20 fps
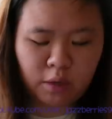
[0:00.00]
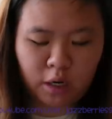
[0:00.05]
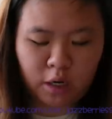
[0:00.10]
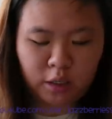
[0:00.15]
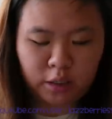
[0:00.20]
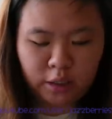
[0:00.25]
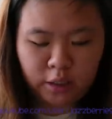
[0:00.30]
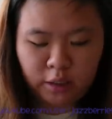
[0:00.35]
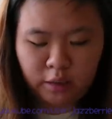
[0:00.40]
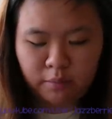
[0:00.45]
what I'm
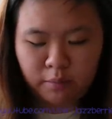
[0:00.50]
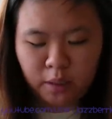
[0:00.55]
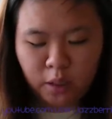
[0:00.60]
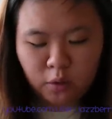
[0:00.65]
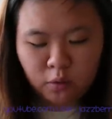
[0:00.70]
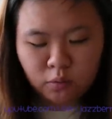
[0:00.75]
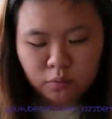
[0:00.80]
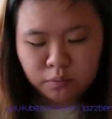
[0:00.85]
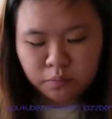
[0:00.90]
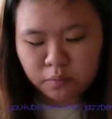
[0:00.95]
talking
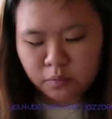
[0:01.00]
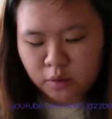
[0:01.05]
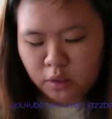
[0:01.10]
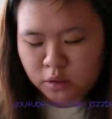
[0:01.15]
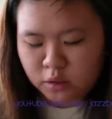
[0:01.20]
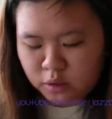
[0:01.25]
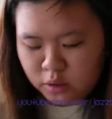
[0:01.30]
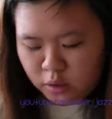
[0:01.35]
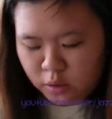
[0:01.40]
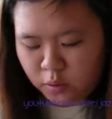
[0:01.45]
about.
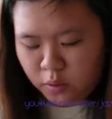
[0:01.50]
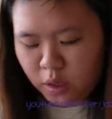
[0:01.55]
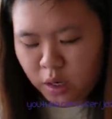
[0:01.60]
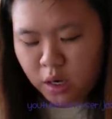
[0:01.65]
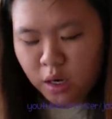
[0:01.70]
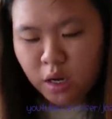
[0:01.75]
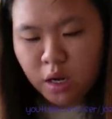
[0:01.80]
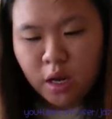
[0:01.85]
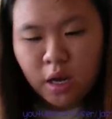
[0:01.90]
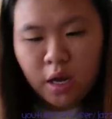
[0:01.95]
So